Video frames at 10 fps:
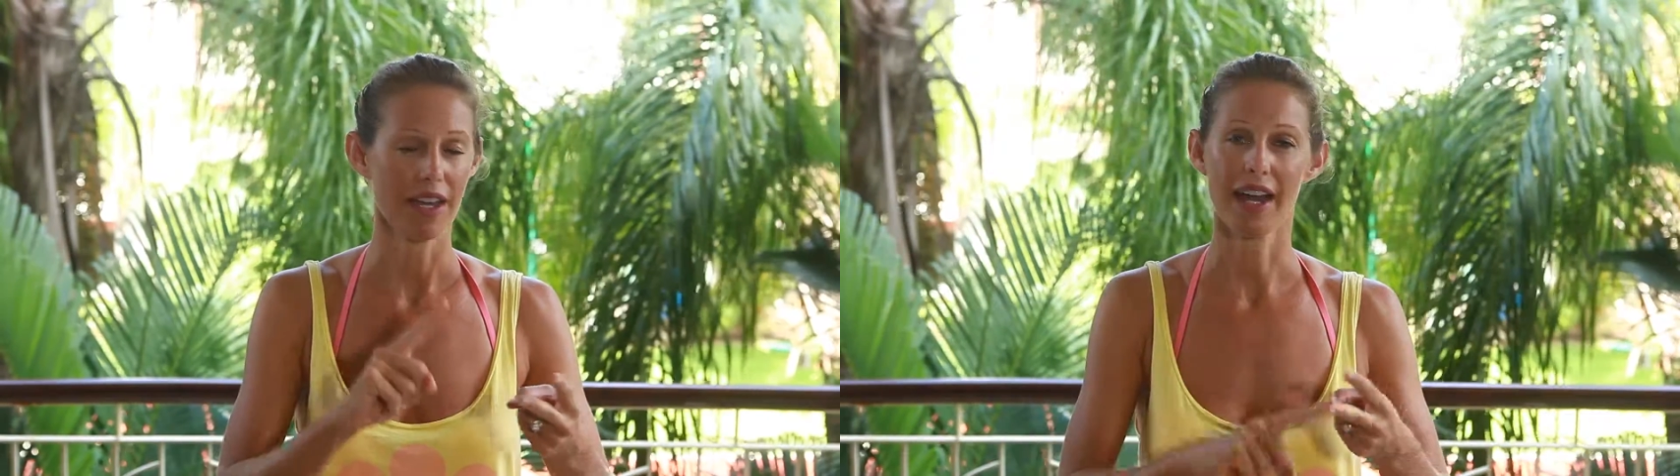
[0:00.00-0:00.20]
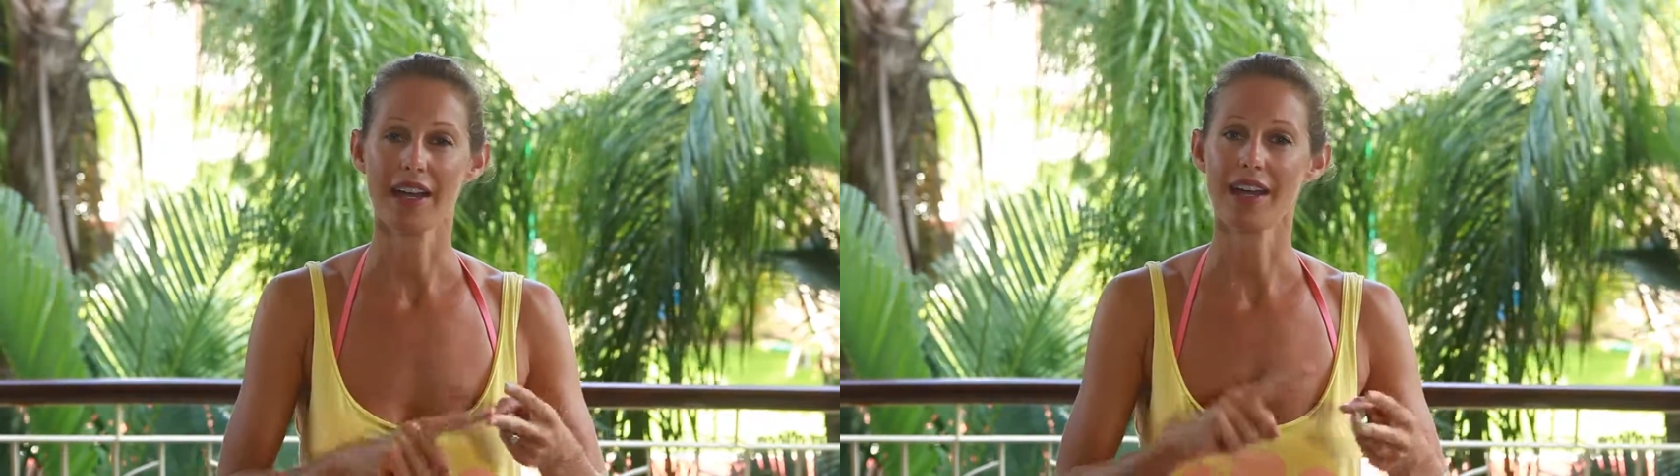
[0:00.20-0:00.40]

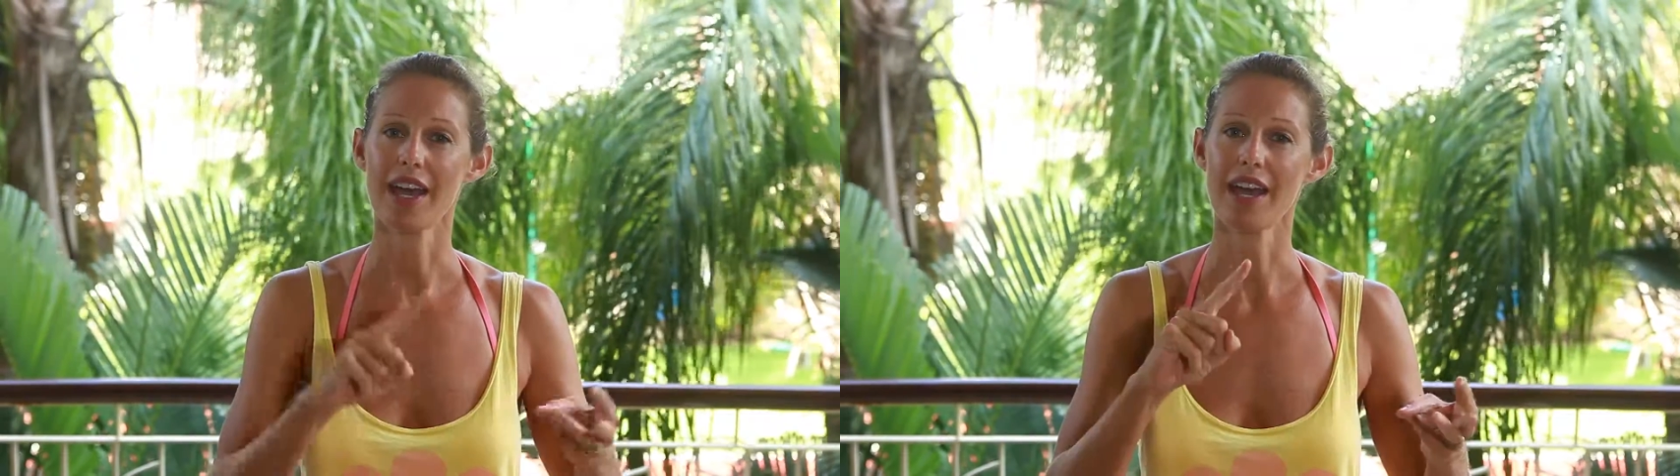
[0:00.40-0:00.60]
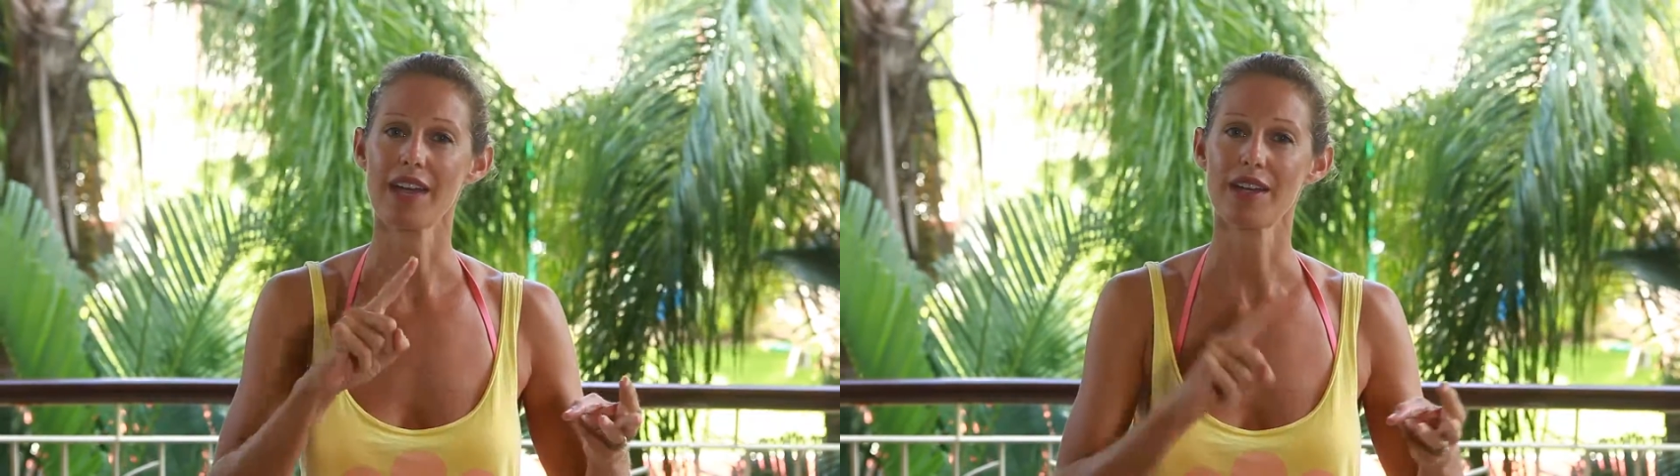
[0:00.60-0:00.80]
cutting
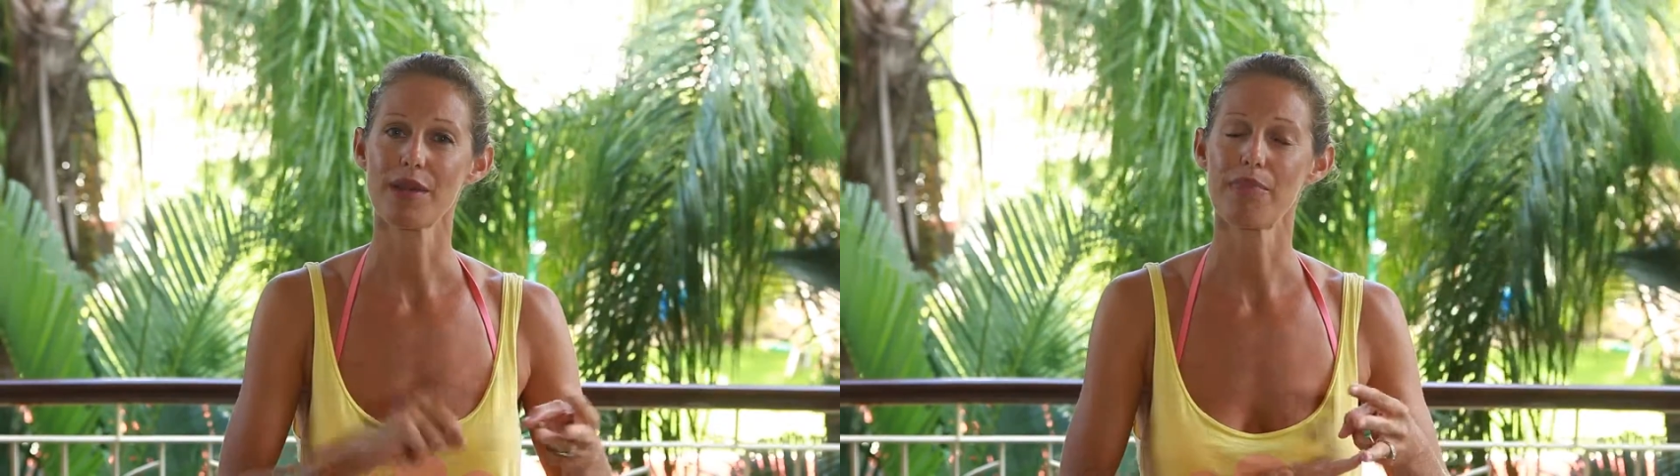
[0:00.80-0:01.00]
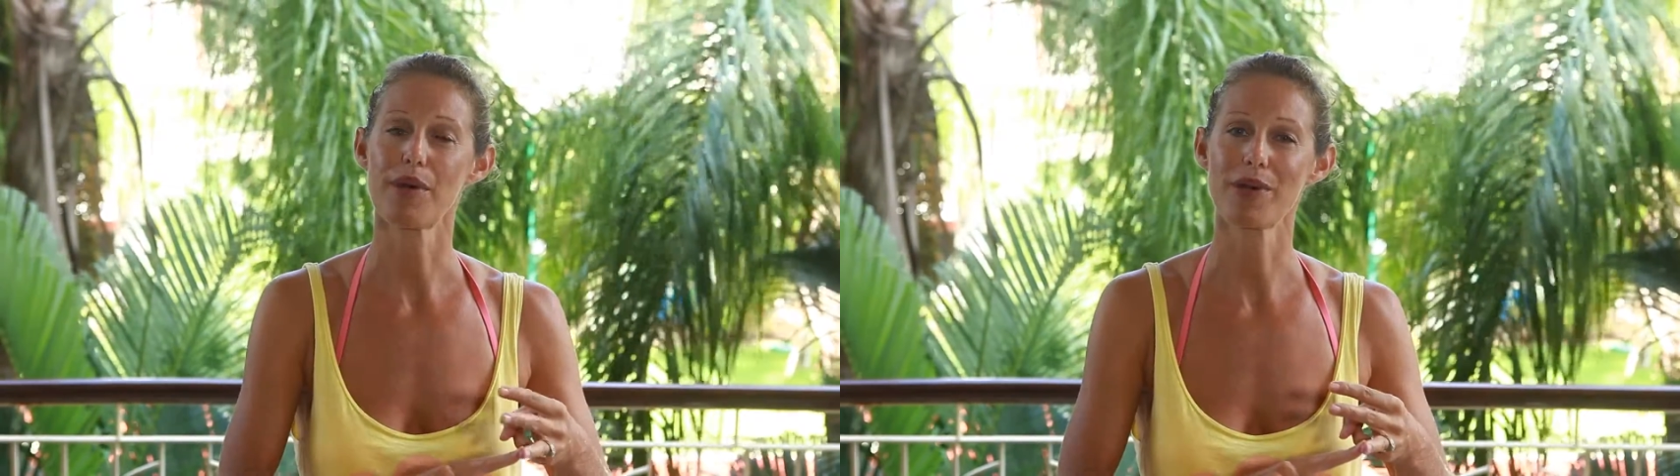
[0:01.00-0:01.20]
cake,
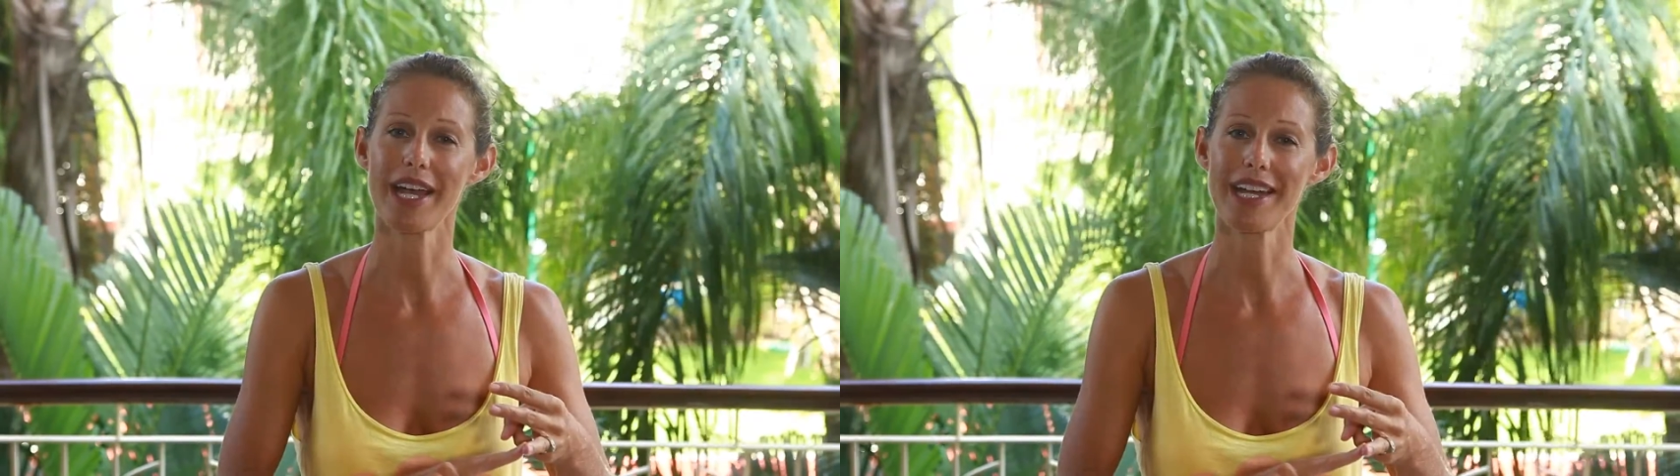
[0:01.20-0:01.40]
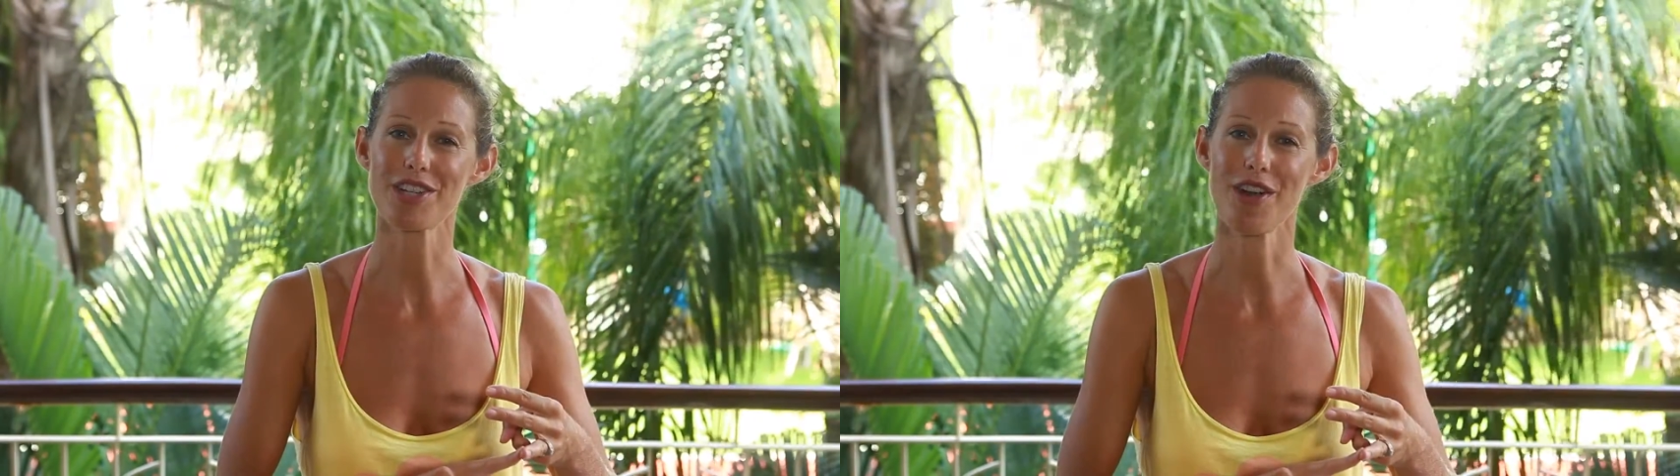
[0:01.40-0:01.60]

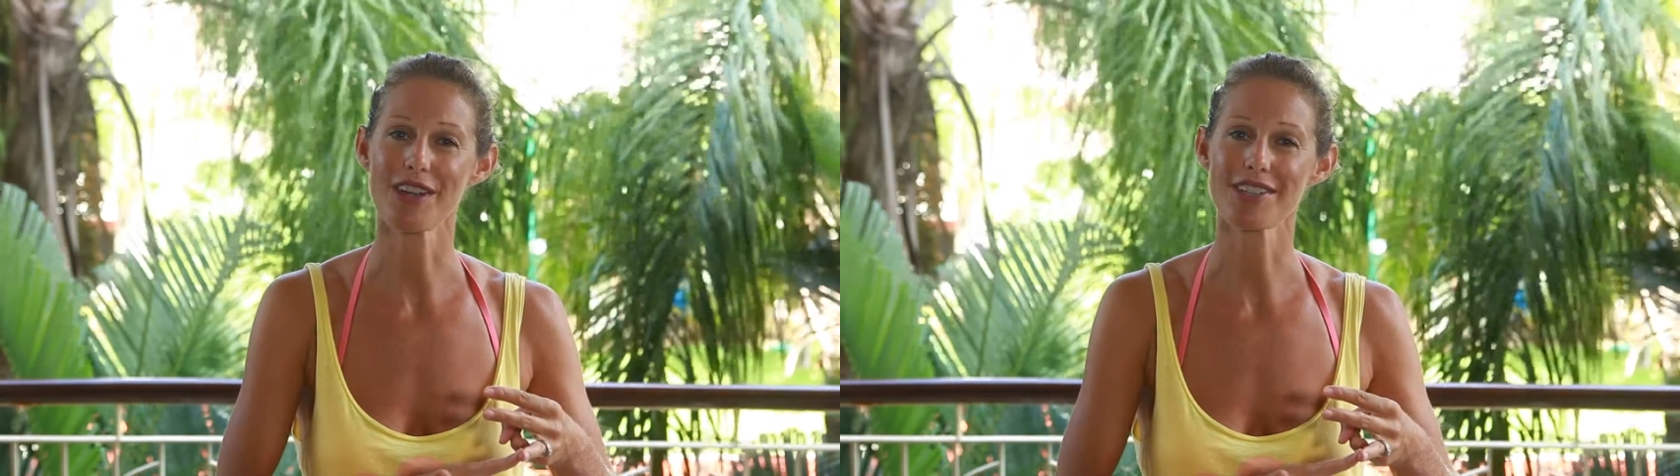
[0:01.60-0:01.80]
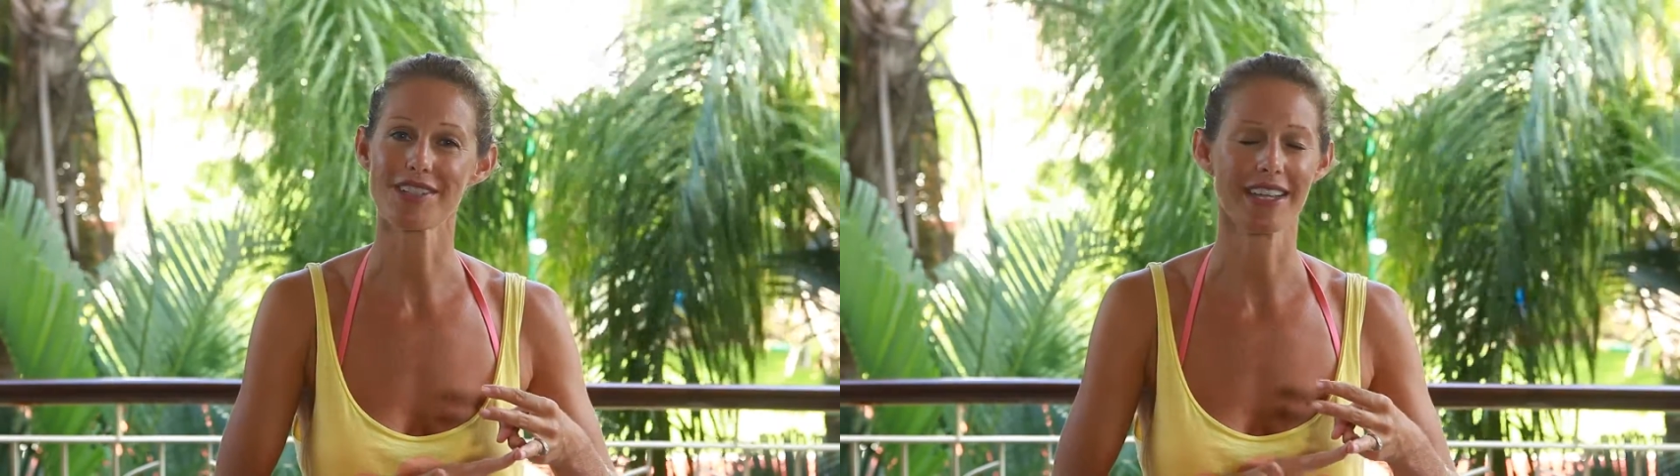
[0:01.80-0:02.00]
bouquet toss,